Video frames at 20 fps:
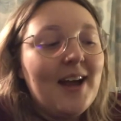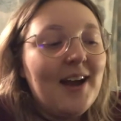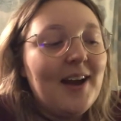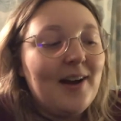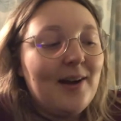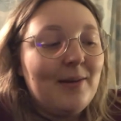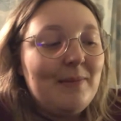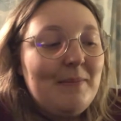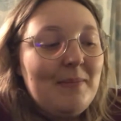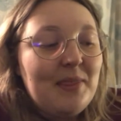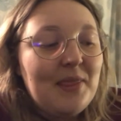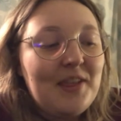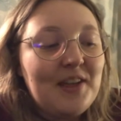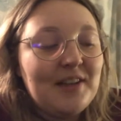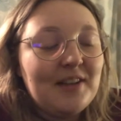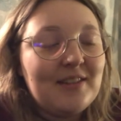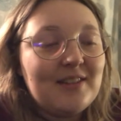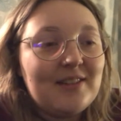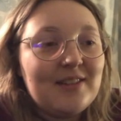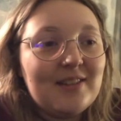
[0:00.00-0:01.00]

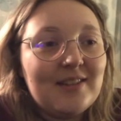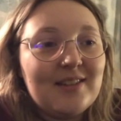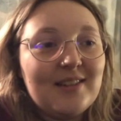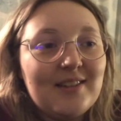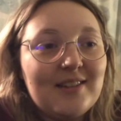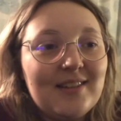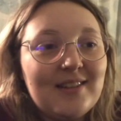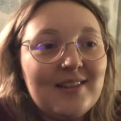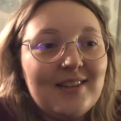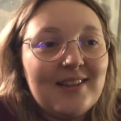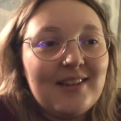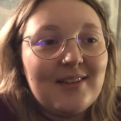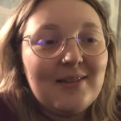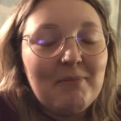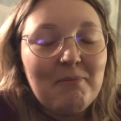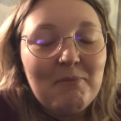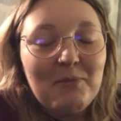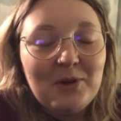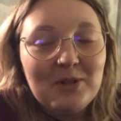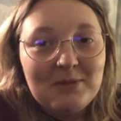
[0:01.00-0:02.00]
that
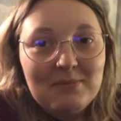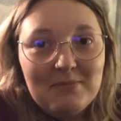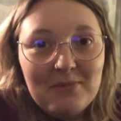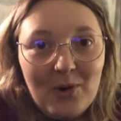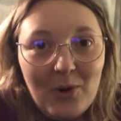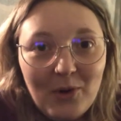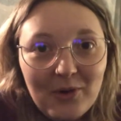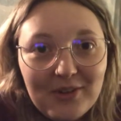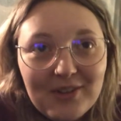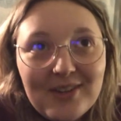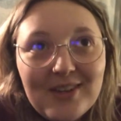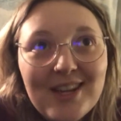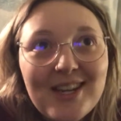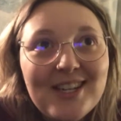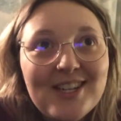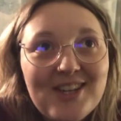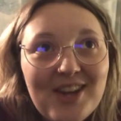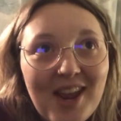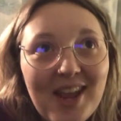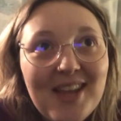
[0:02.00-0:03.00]
was on
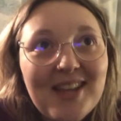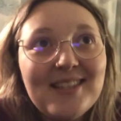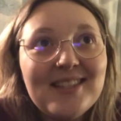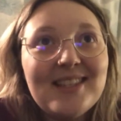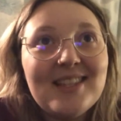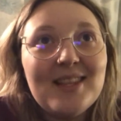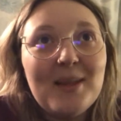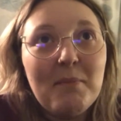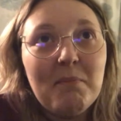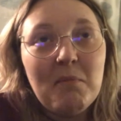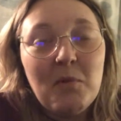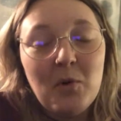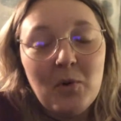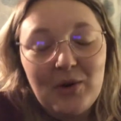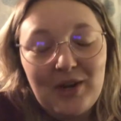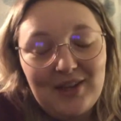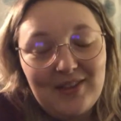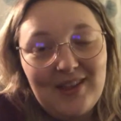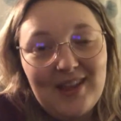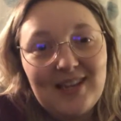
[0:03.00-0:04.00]
Chase the
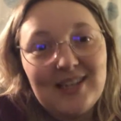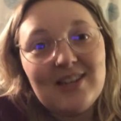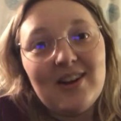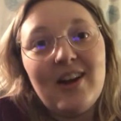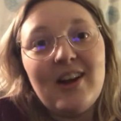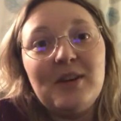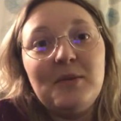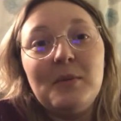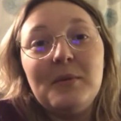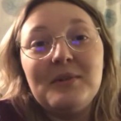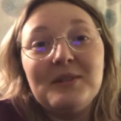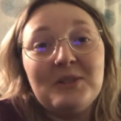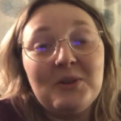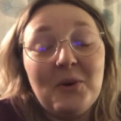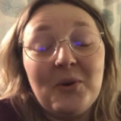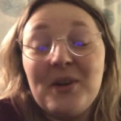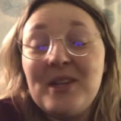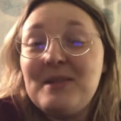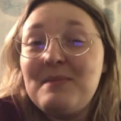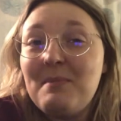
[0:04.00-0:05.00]
morning that he died but was
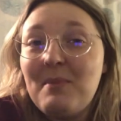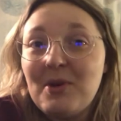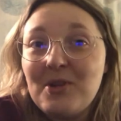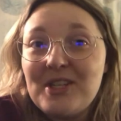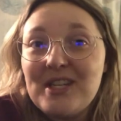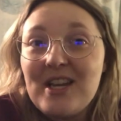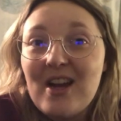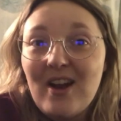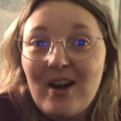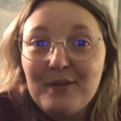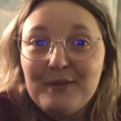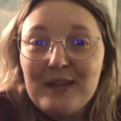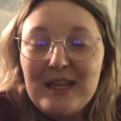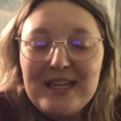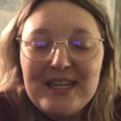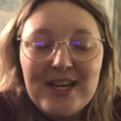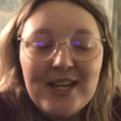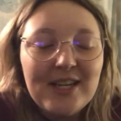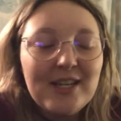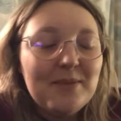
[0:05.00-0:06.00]
not on his body after he
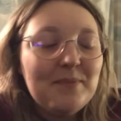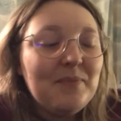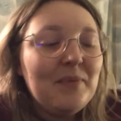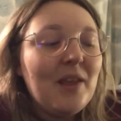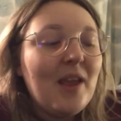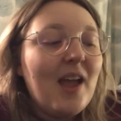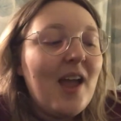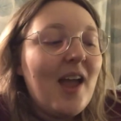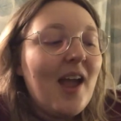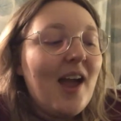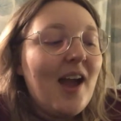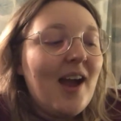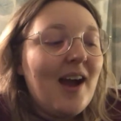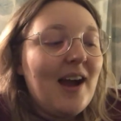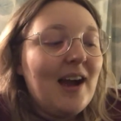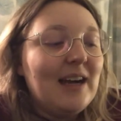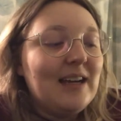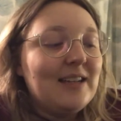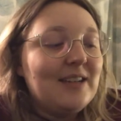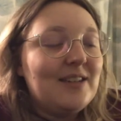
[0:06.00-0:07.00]
died.
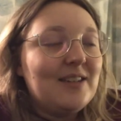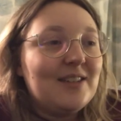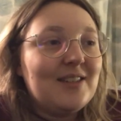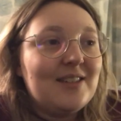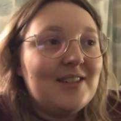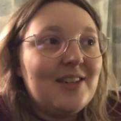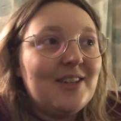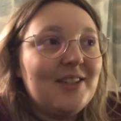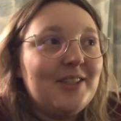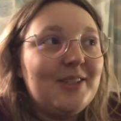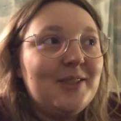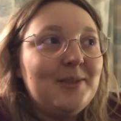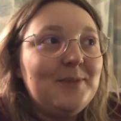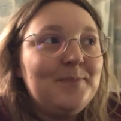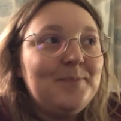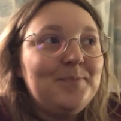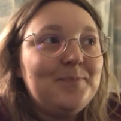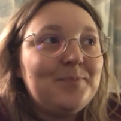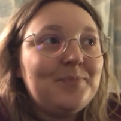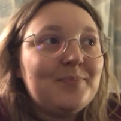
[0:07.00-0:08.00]
And so
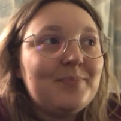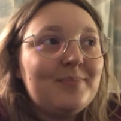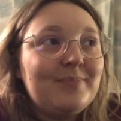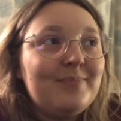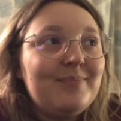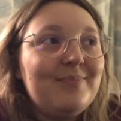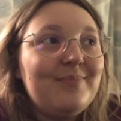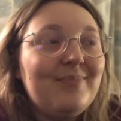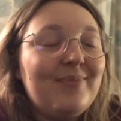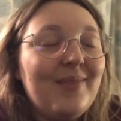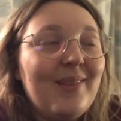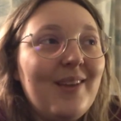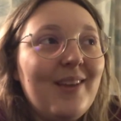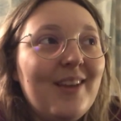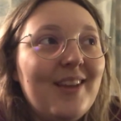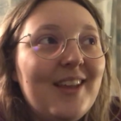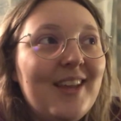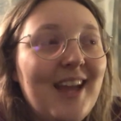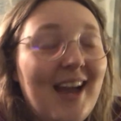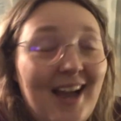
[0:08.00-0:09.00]

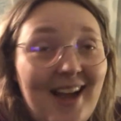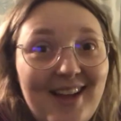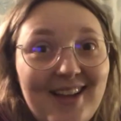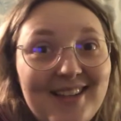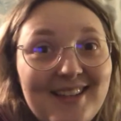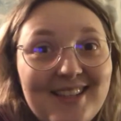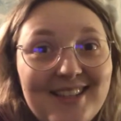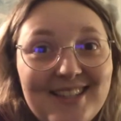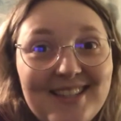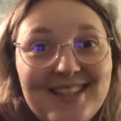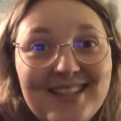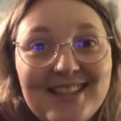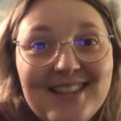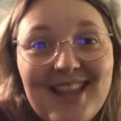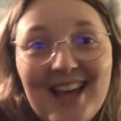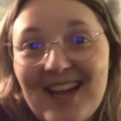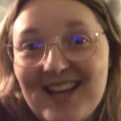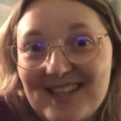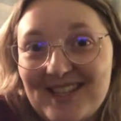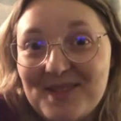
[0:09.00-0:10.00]
yeah,
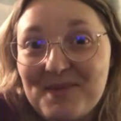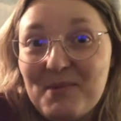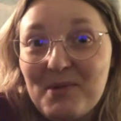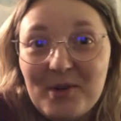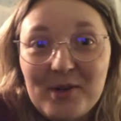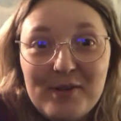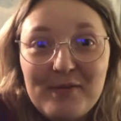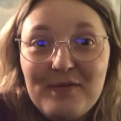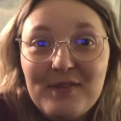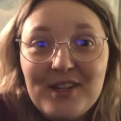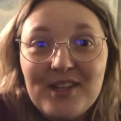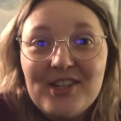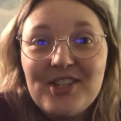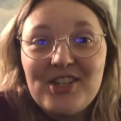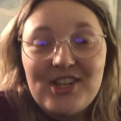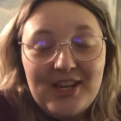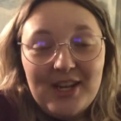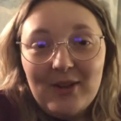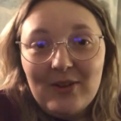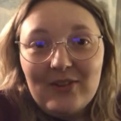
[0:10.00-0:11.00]
that is proof that
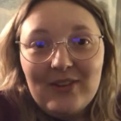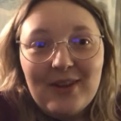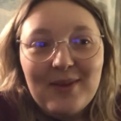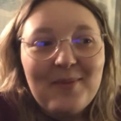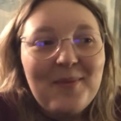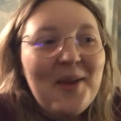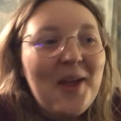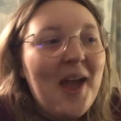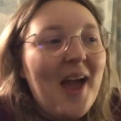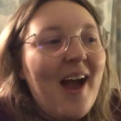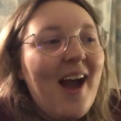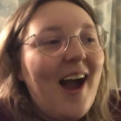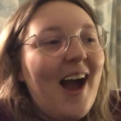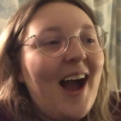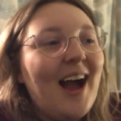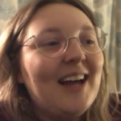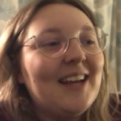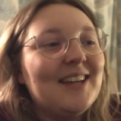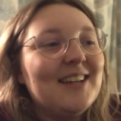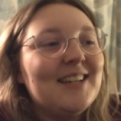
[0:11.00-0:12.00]
she killed him,
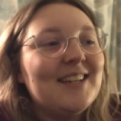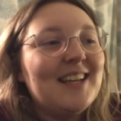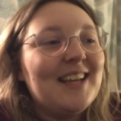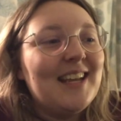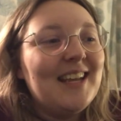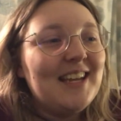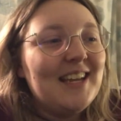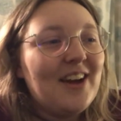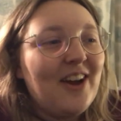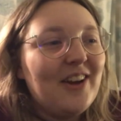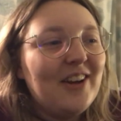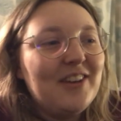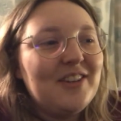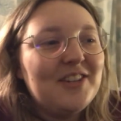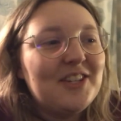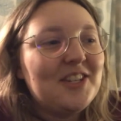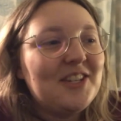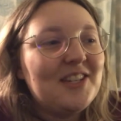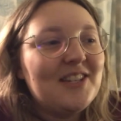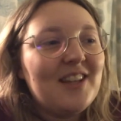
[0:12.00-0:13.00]
and he kind of
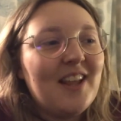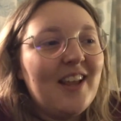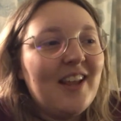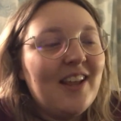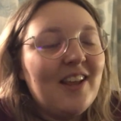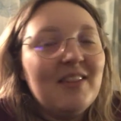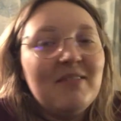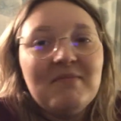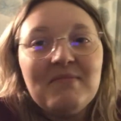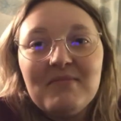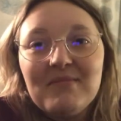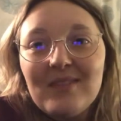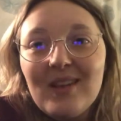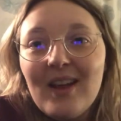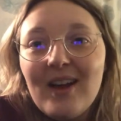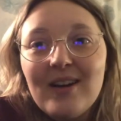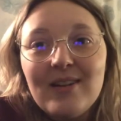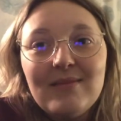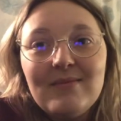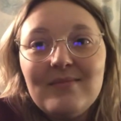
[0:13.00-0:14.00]
just is like,
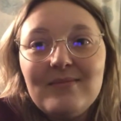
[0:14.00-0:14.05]
yeah,